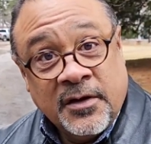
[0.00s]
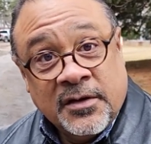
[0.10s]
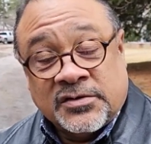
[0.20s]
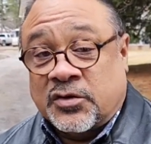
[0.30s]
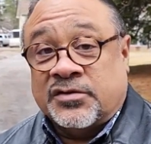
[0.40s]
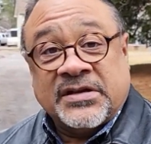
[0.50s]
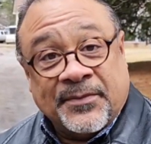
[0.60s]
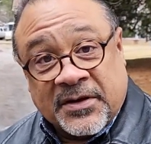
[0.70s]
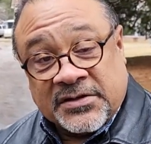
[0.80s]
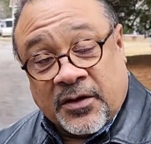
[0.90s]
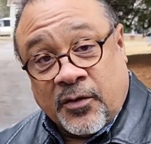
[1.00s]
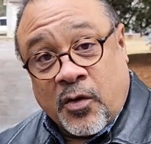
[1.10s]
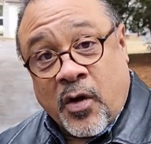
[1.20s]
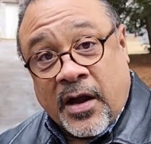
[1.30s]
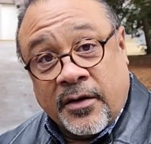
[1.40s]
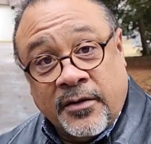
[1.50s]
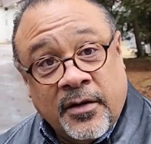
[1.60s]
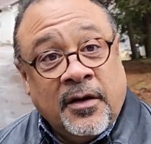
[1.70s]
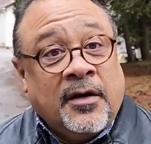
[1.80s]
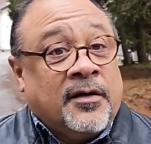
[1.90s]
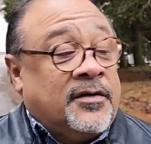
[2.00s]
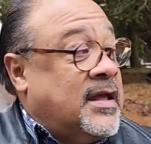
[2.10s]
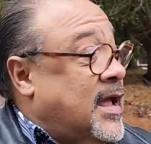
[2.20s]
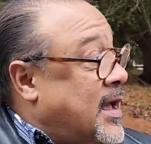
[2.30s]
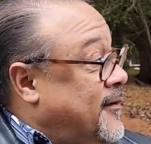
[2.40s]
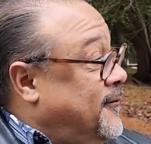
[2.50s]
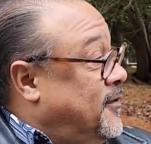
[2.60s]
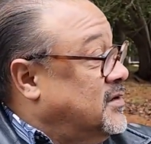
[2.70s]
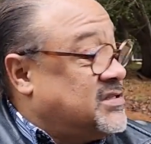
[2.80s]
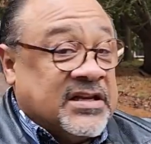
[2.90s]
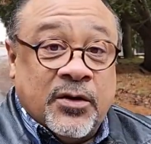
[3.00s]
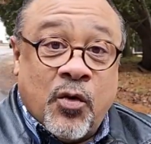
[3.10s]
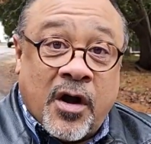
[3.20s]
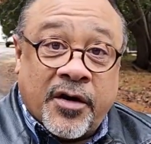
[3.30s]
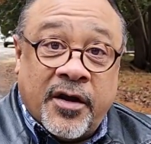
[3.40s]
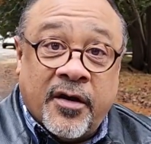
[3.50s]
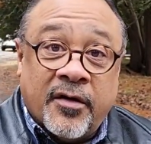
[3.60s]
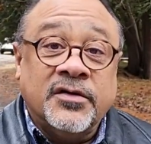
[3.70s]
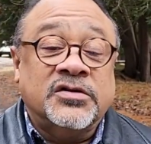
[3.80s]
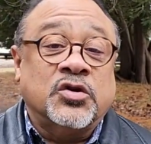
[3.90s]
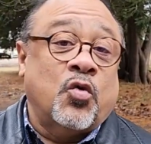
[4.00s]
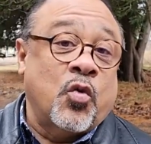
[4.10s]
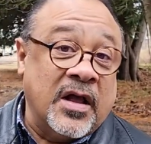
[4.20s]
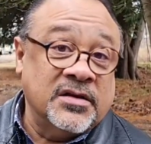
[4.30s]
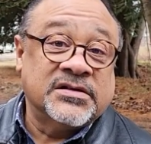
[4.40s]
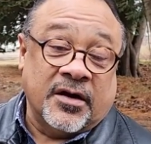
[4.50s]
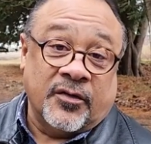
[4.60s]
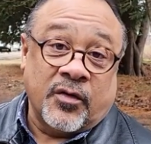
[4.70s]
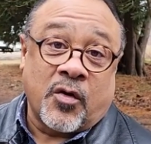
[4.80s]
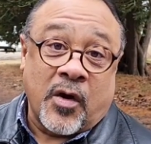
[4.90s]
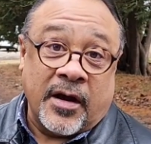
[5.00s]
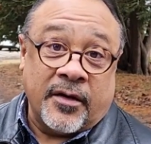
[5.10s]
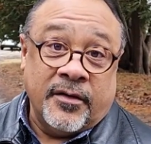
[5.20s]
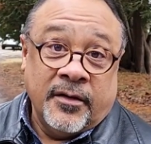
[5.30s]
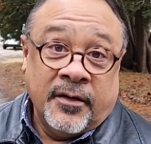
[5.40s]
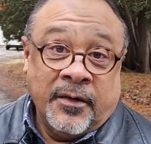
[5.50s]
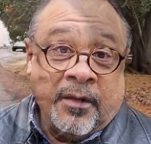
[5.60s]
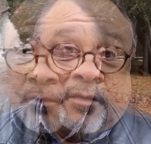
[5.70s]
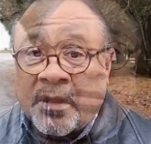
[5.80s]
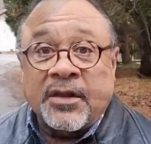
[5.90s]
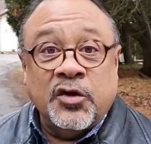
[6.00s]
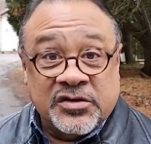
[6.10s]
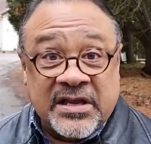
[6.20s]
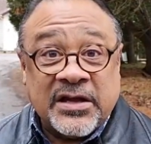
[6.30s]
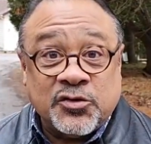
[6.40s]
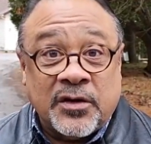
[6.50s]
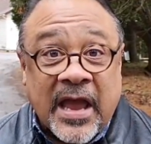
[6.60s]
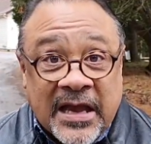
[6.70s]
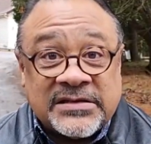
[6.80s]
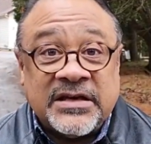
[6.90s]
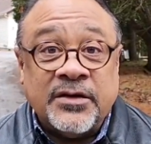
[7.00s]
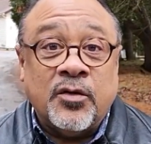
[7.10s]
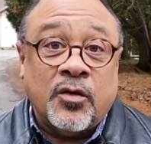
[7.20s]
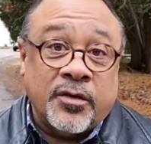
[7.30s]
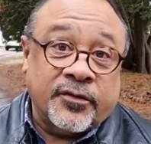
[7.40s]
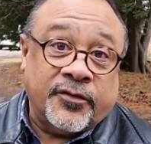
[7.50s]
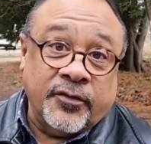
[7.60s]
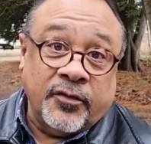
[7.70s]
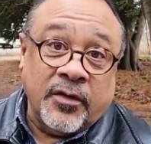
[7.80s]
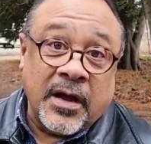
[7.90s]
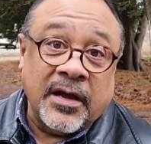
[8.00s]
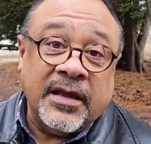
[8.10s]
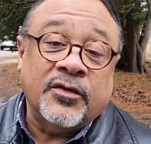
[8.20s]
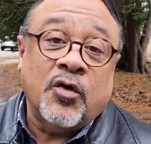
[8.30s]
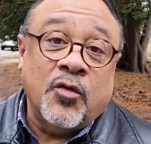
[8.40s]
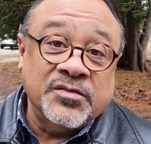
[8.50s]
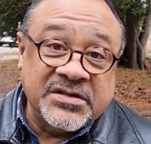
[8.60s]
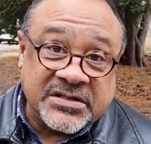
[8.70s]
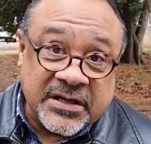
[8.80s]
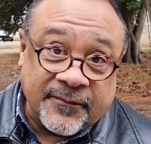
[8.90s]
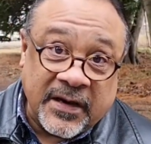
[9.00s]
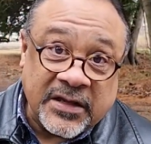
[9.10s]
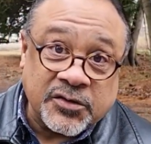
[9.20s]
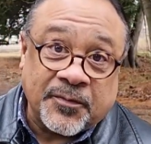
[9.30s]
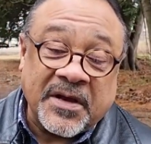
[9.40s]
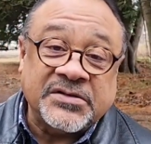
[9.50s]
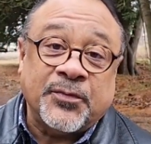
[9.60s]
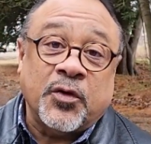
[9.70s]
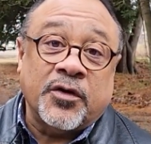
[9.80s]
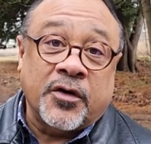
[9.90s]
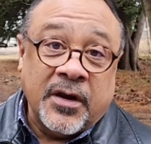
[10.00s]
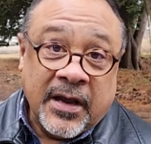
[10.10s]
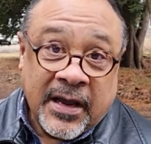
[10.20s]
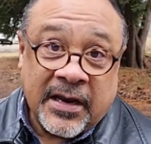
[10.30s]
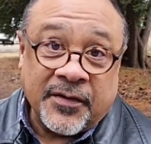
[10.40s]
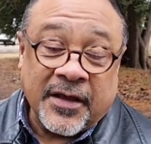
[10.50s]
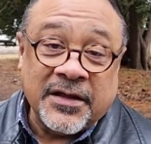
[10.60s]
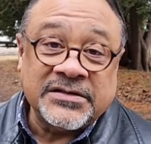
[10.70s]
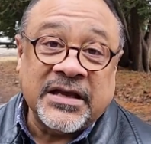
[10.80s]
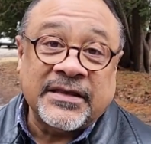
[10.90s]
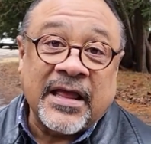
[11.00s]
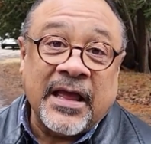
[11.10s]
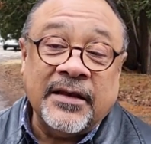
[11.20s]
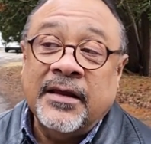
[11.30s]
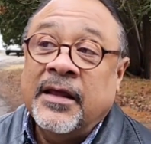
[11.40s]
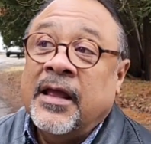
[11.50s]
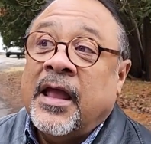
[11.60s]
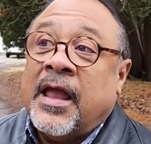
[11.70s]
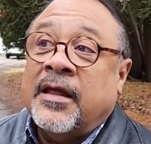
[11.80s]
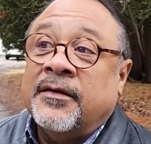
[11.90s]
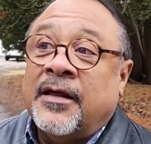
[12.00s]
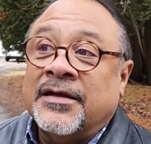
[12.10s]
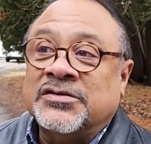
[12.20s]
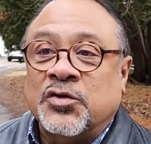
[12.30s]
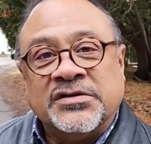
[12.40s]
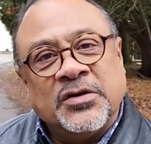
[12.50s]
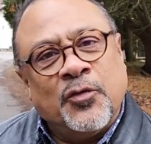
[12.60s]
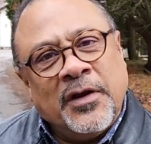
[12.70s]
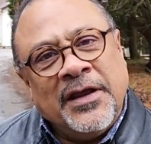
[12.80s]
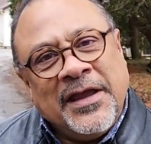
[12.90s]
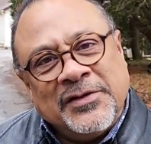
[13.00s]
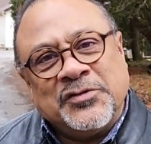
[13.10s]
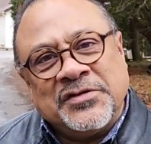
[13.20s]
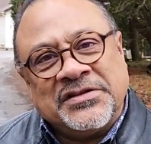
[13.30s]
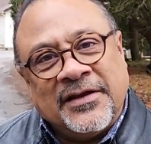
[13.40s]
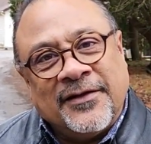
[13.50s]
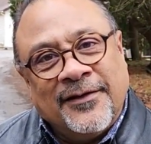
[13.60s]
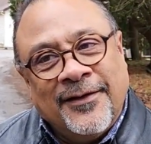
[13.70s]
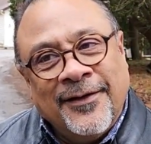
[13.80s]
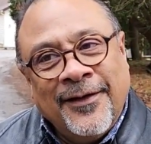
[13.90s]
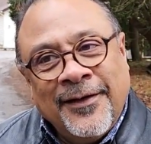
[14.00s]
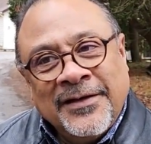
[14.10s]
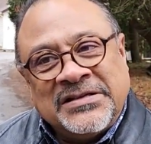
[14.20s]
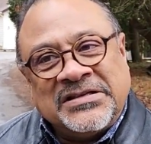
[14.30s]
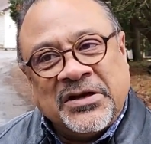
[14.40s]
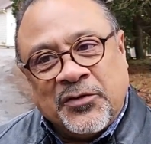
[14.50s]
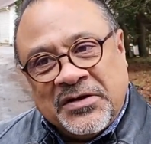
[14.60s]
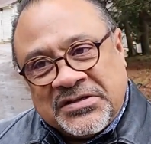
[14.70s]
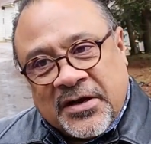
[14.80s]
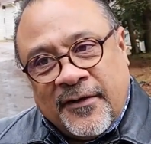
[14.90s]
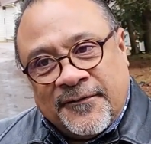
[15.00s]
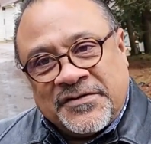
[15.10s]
so septics aren't required. They have city water here, so wells aren't required. They can use natural gas in order to heat the homes instead of electric baseboard or anything else like that. And so it's a really interesting series of